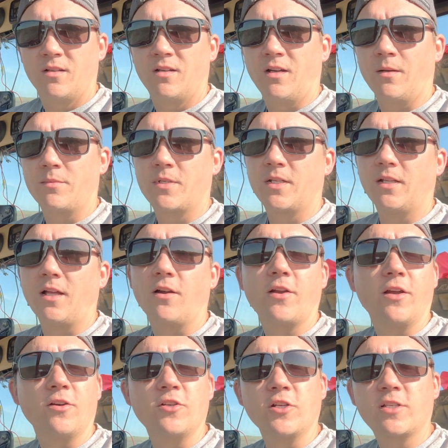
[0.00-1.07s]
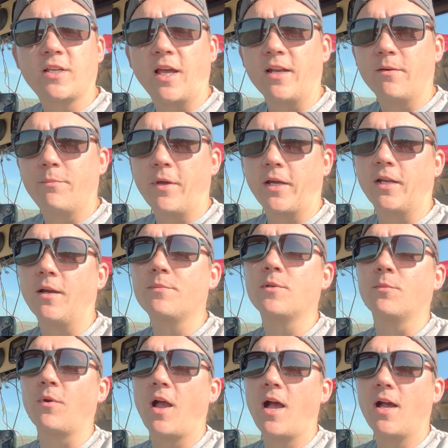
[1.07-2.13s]
I'm still out here just kind of picking up
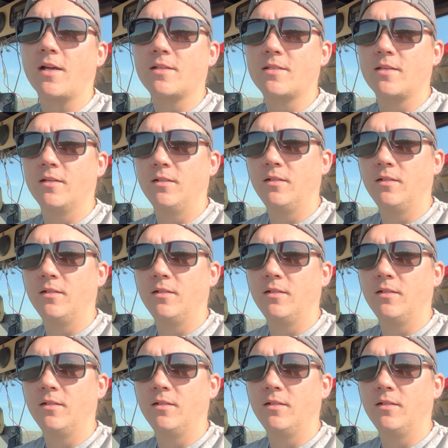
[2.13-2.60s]
some rocks.